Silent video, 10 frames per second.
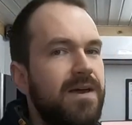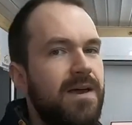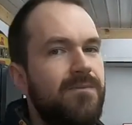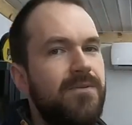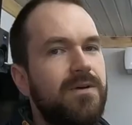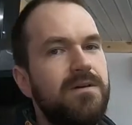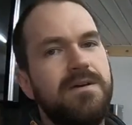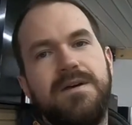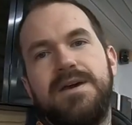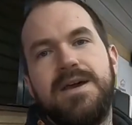it helpful,
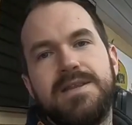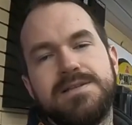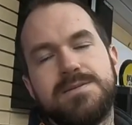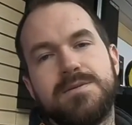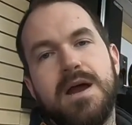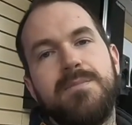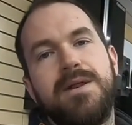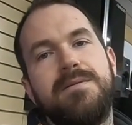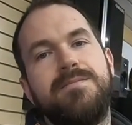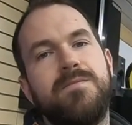hit the subscribe
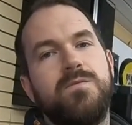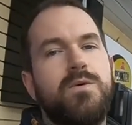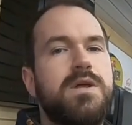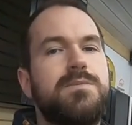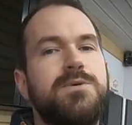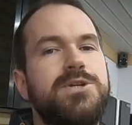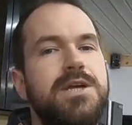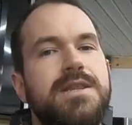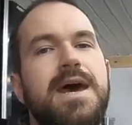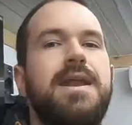button. Really
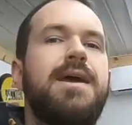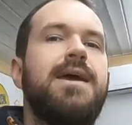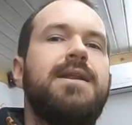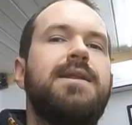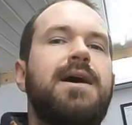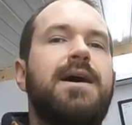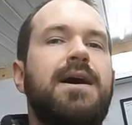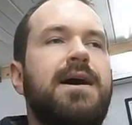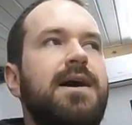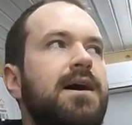appreciate that. And
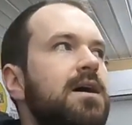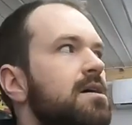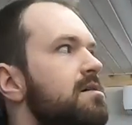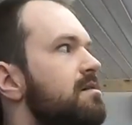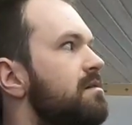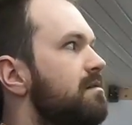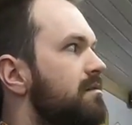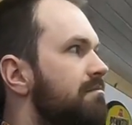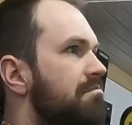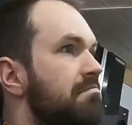
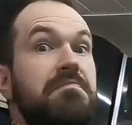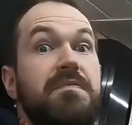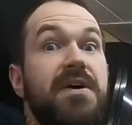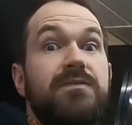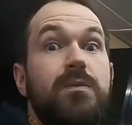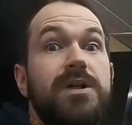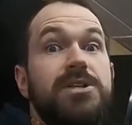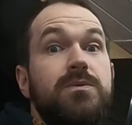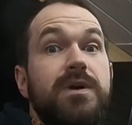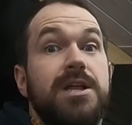uh, thanks for
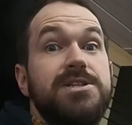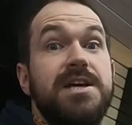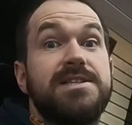watching. We'll catch you next